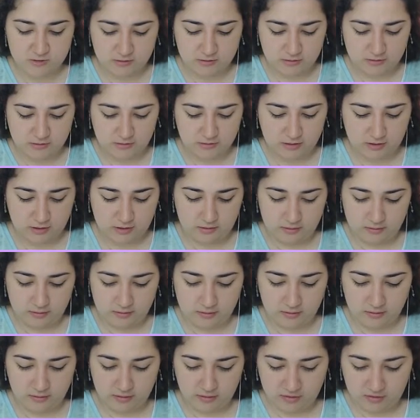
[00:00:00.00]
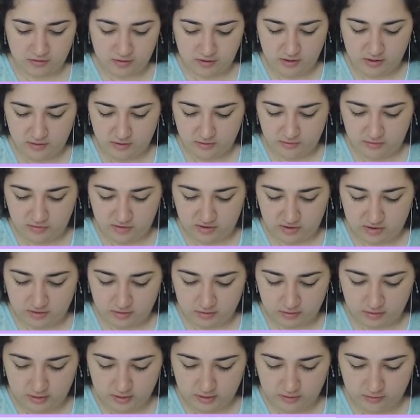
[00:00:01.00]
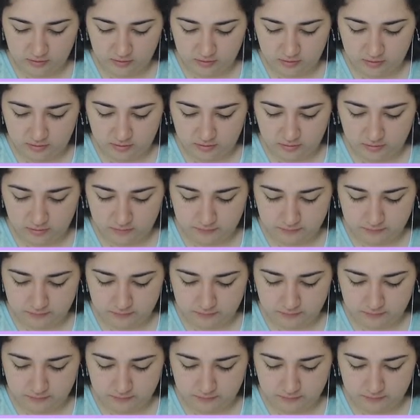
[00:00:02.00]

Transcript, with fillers: Okay, Let's uh let's heal Exeggutor.